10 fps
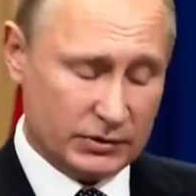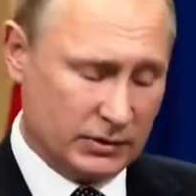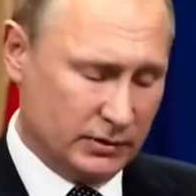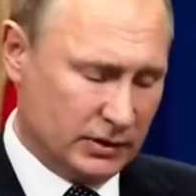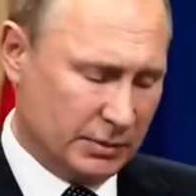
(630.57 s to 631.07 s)

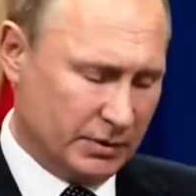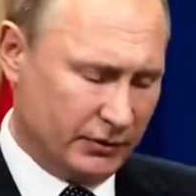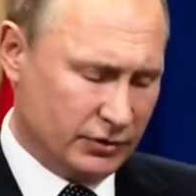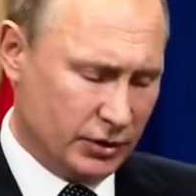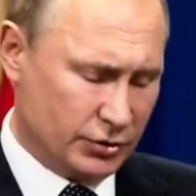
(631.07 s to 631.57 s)
challenges
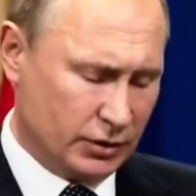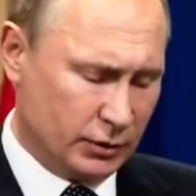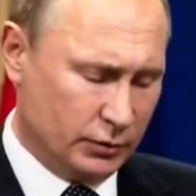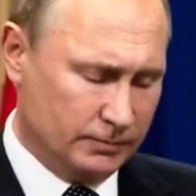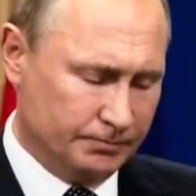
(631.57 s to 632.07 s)
left
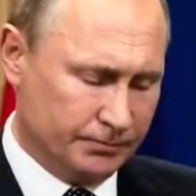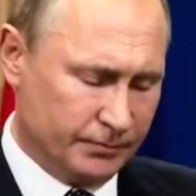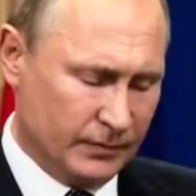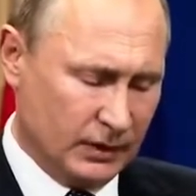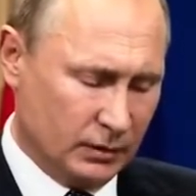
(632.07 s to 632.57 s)
when we
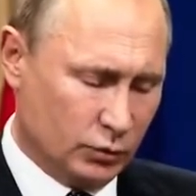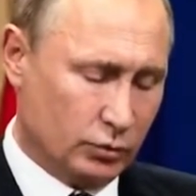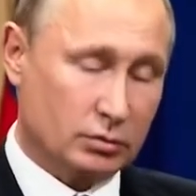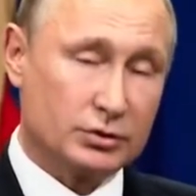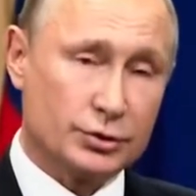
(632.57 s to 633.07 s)
were not
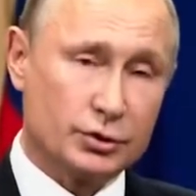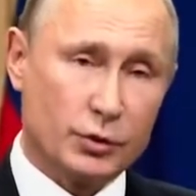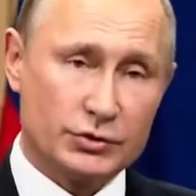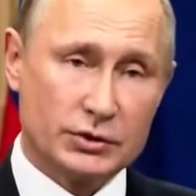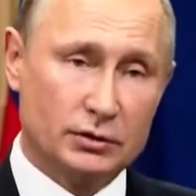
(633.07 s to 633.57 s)
able to
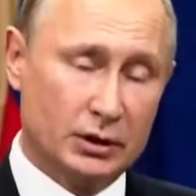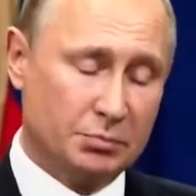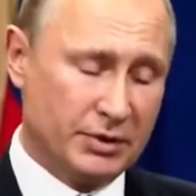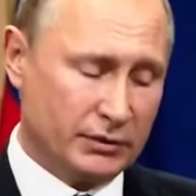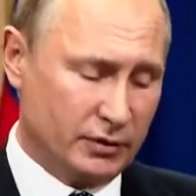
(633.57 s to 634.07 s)
clear
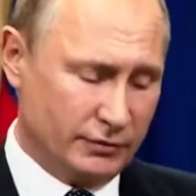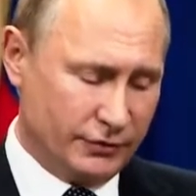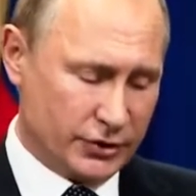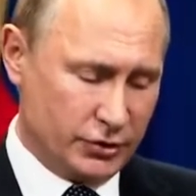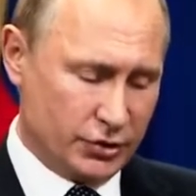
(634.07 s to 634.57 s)
all the
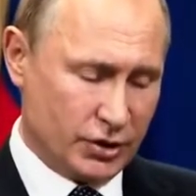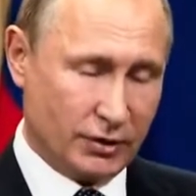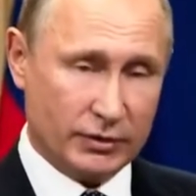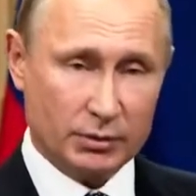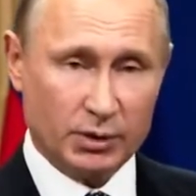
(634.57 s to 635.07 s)
backlog,
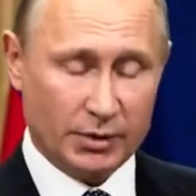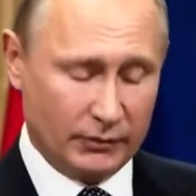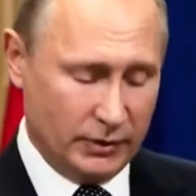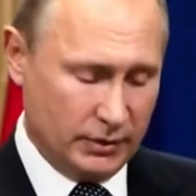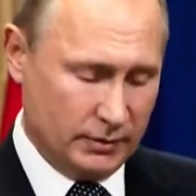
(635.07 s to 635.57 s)
but I
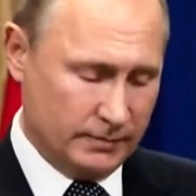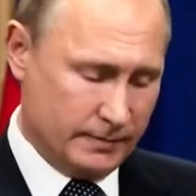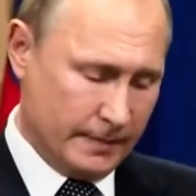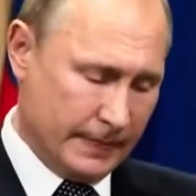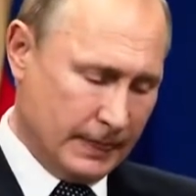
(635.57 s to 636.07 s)
think that
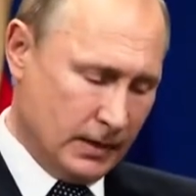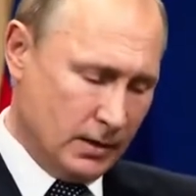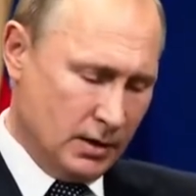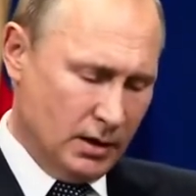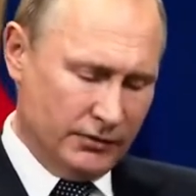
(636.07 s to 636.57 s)
we
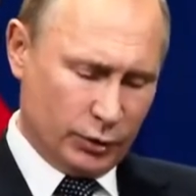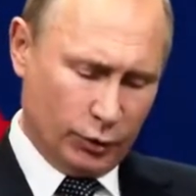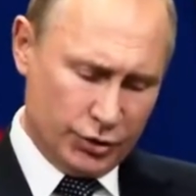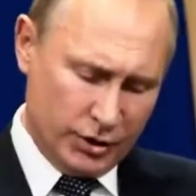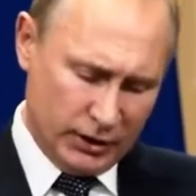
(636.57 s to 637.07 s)
made the
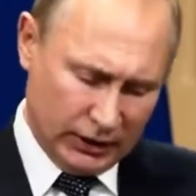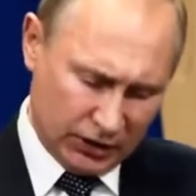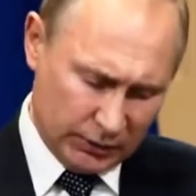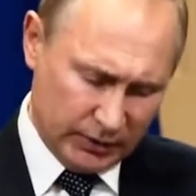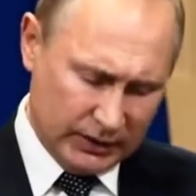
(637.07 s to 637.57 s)
first
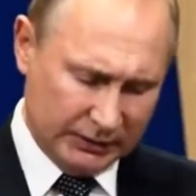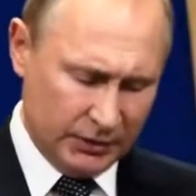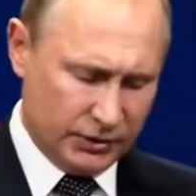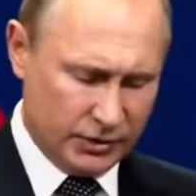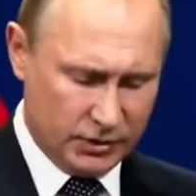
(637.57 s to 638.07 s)
important step
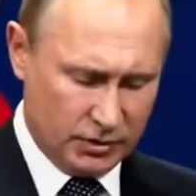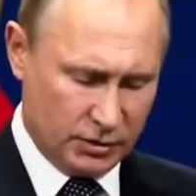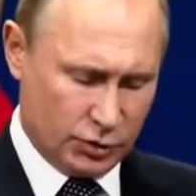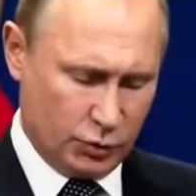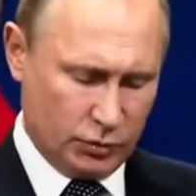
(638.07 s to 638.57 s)
in this
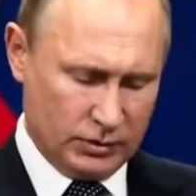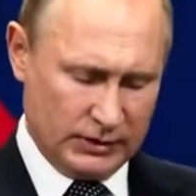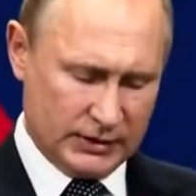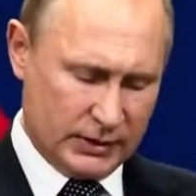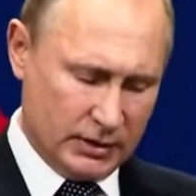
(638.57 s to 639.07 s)

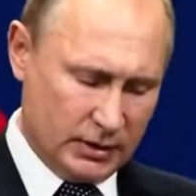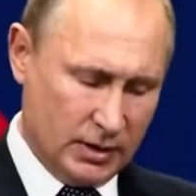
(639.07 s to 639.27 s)
direction.